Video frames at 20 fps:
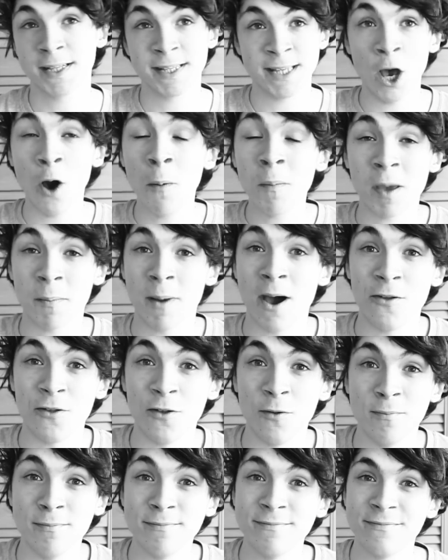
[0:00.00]
tell me about
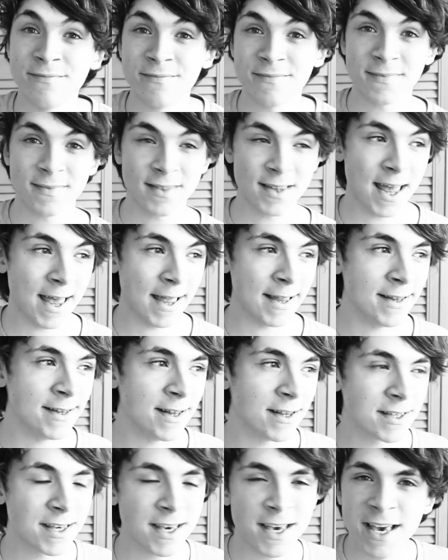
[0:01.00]
them
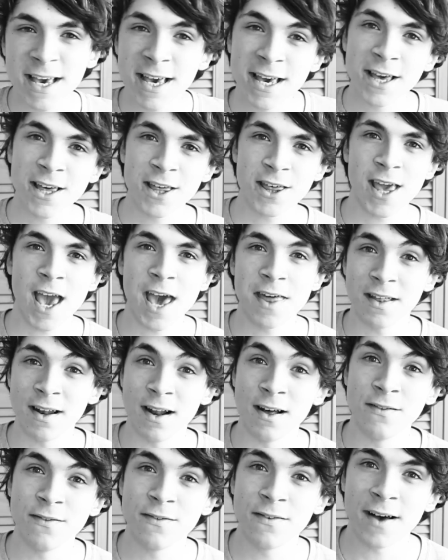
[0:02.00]
and share the
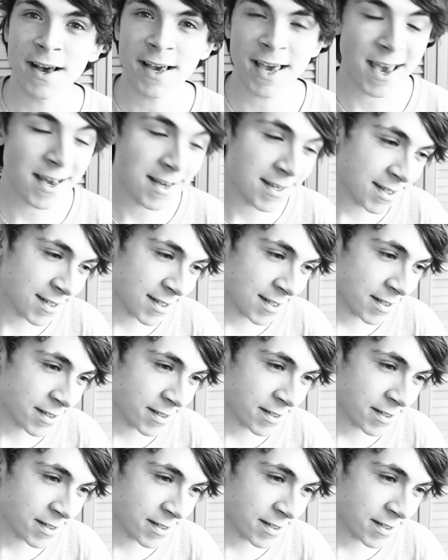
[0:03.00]
love, I guess.